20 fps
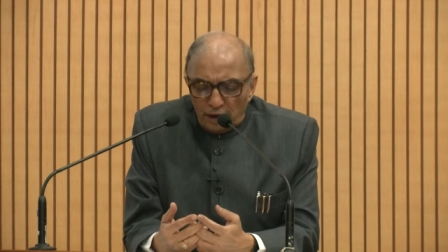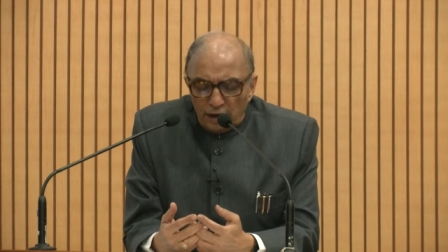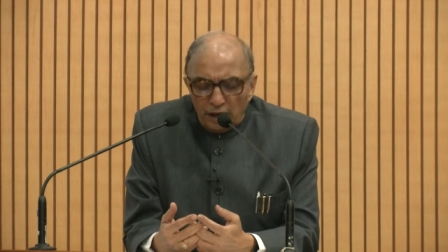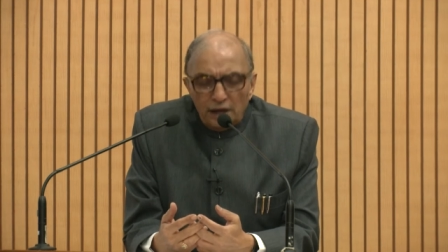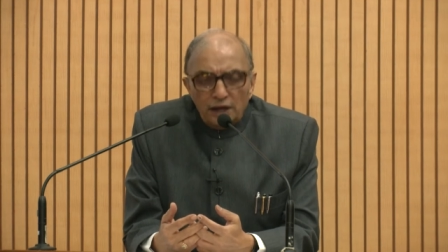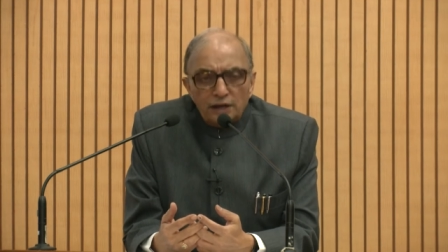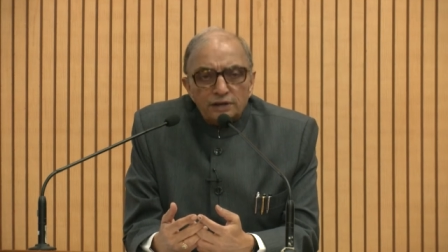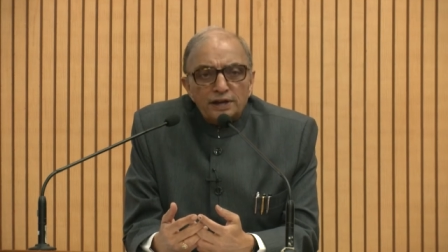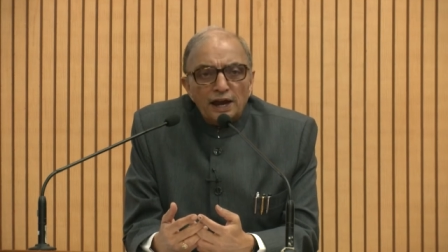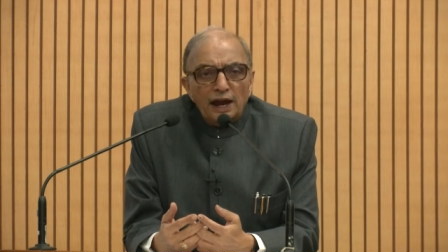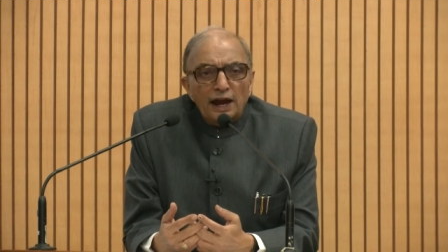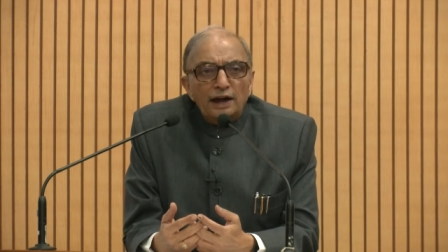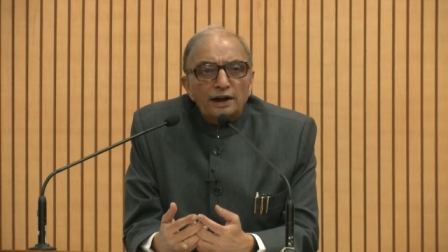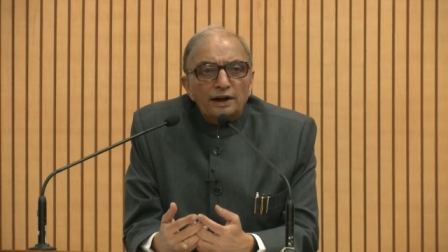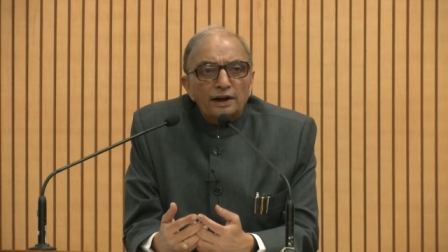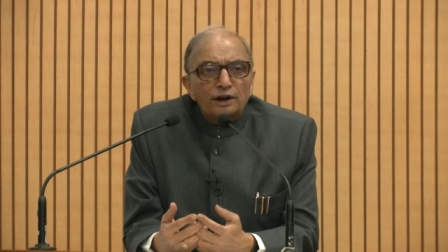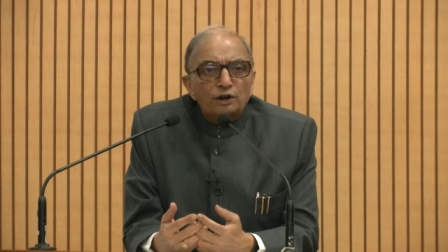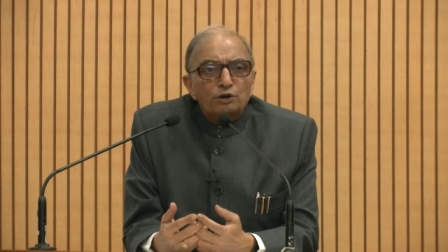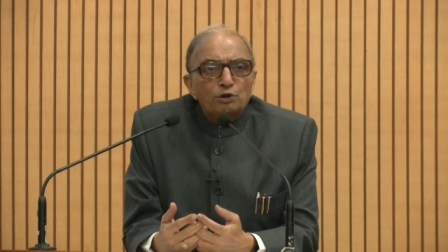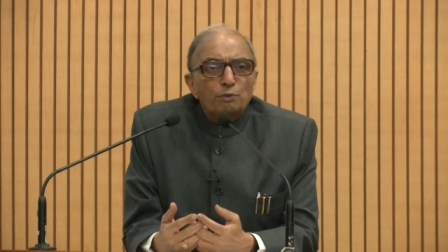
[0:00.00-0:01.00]
is
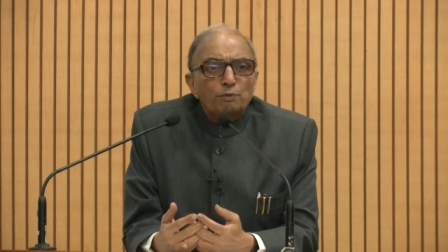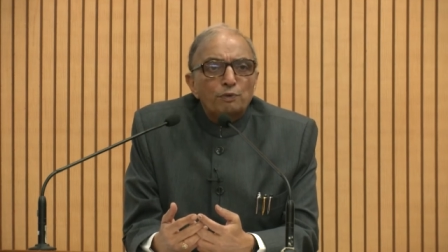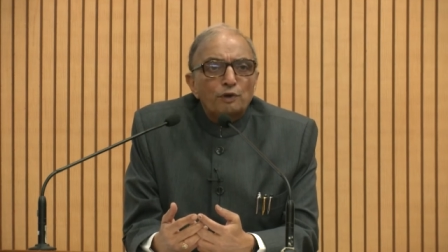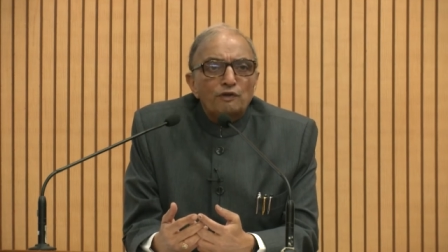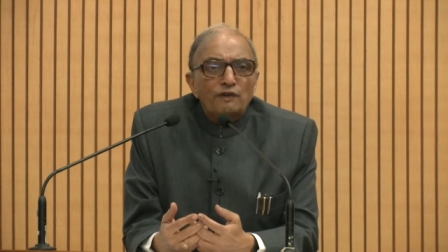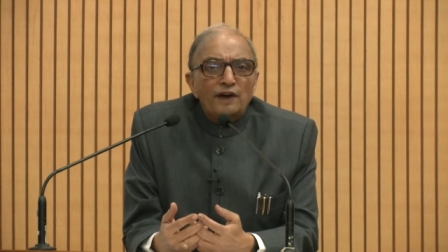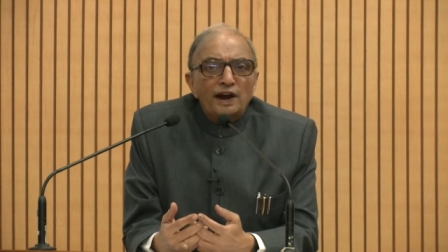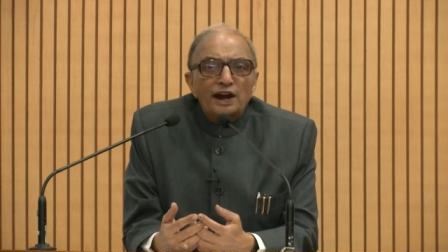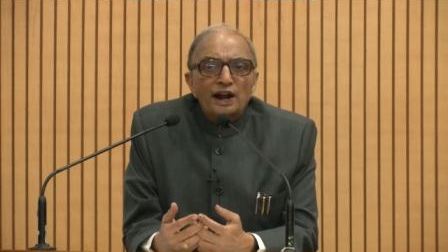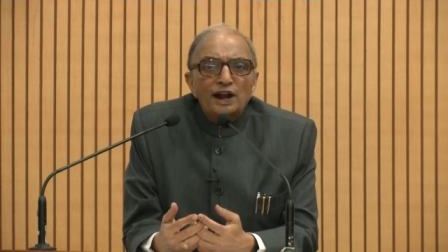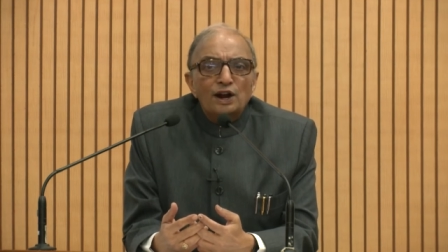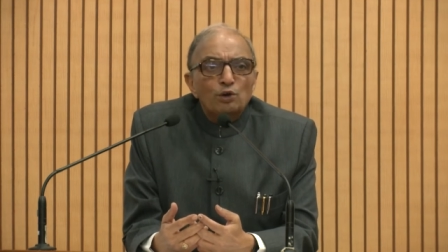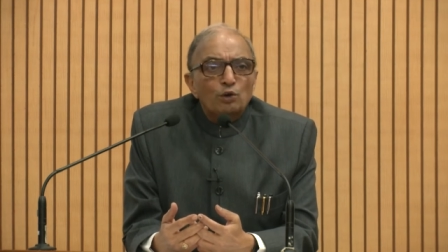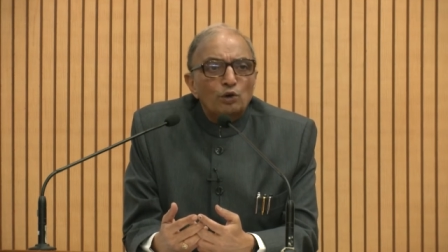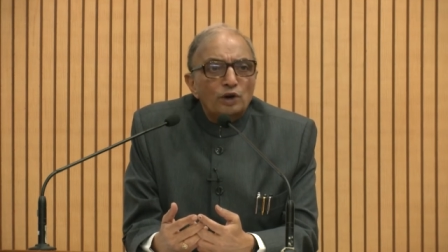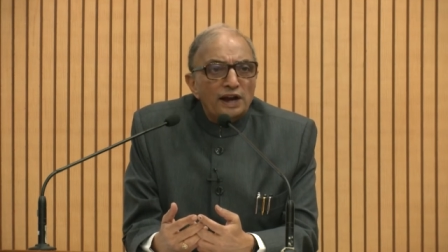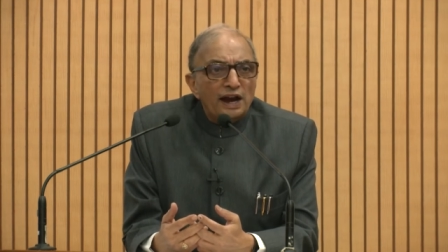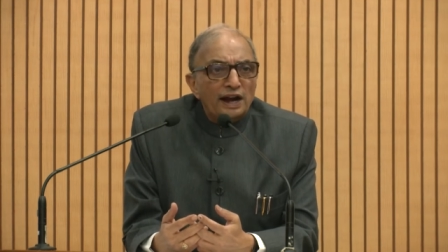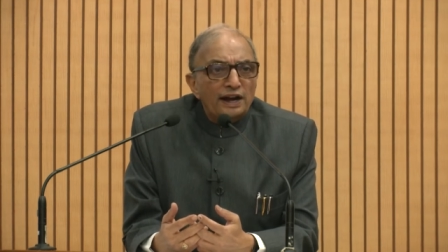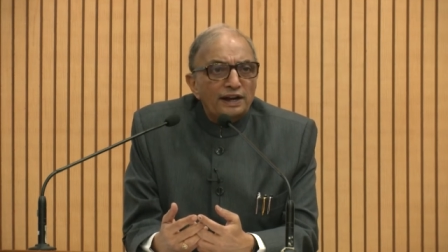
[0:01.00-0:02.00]
held to provide an
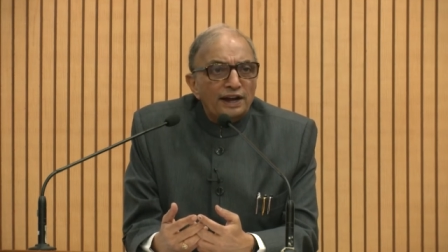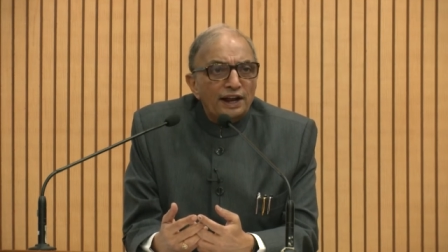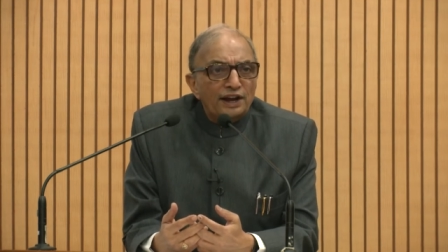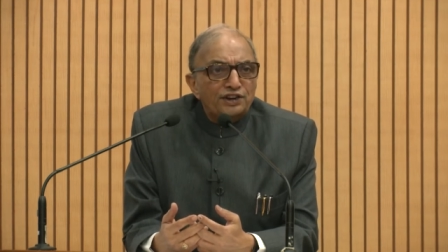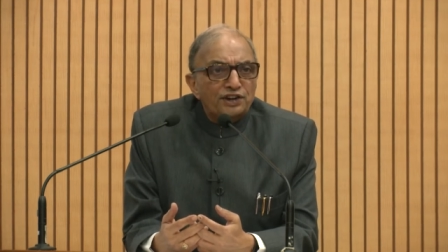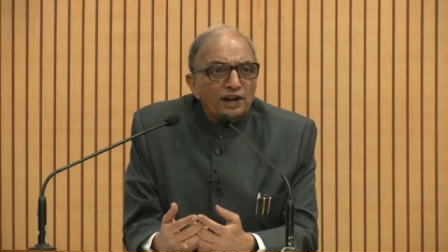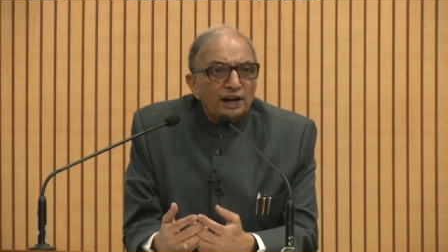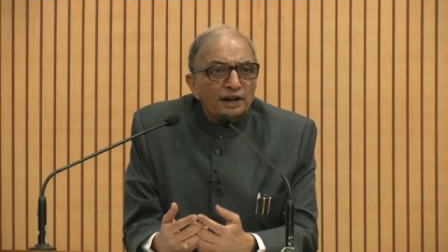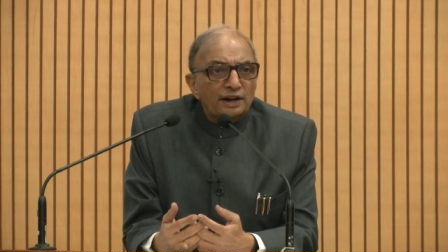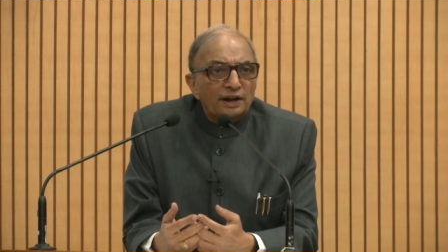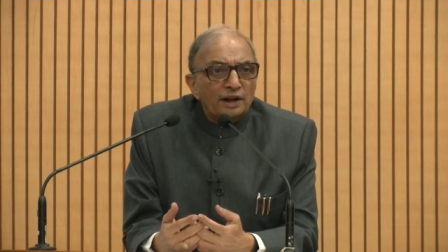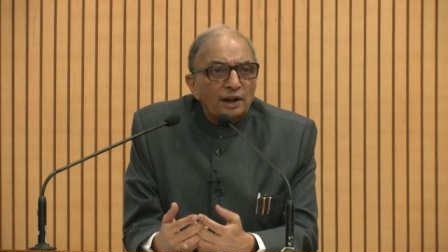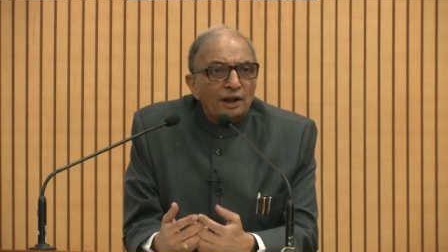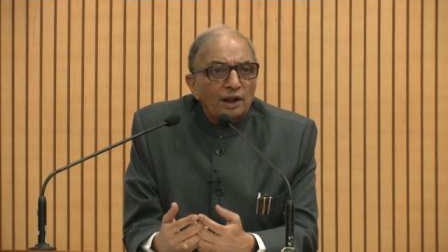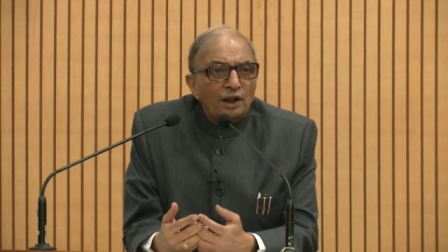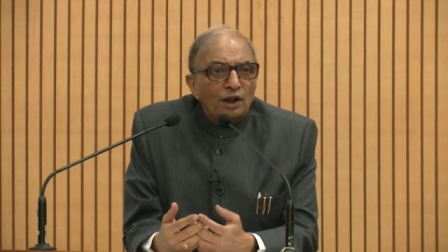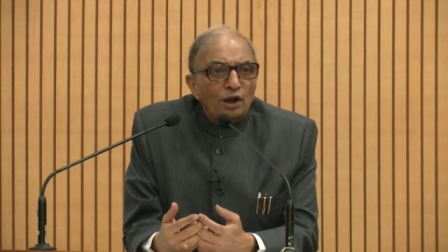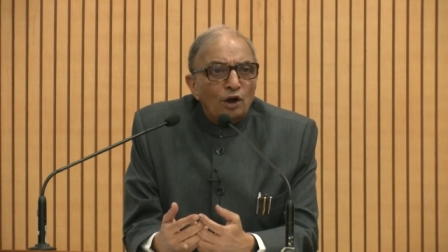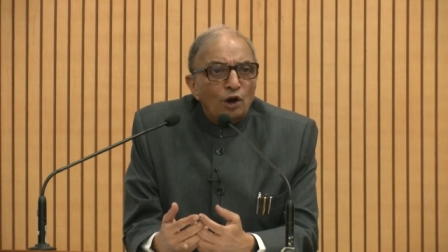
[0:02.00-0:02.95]
orientation